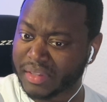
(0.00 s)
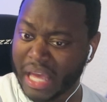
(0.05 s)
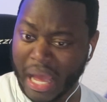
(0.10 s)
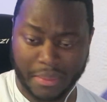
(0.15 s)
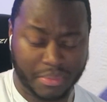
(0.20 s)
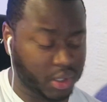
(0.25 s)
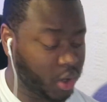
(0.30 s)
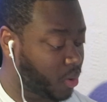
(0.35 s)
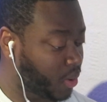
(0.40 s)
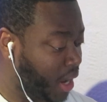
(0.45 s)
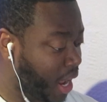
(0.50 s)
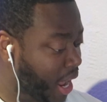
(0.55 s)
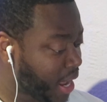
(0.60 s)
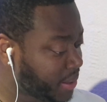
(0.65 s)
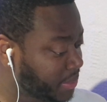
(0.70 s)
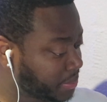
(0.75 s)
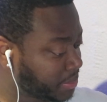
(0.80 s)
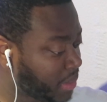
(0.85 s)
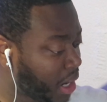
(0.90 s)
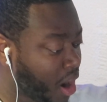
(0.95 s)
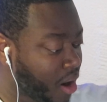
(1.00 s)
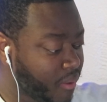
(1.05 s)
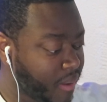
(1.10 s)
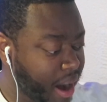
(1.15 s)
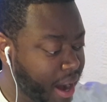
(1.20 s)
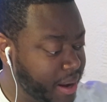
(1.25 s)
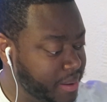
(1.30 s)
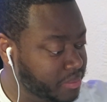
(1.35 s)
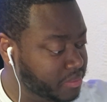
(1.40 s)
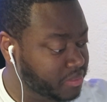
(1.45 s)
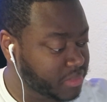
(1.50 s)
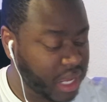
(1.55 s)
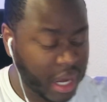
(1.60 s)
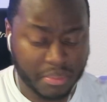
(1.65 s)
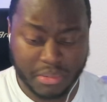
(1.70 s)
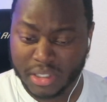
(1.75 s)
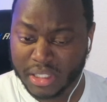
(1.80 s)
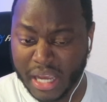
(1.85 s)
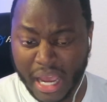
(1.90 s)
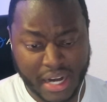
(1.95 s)
Yep, okay. Alright.
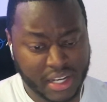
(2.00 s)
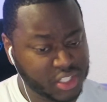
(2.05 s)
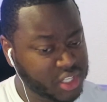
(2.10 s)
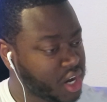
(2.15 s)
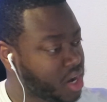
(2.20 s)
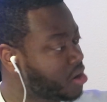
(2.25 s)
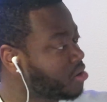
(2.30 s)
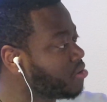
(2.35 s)
Yamcha got his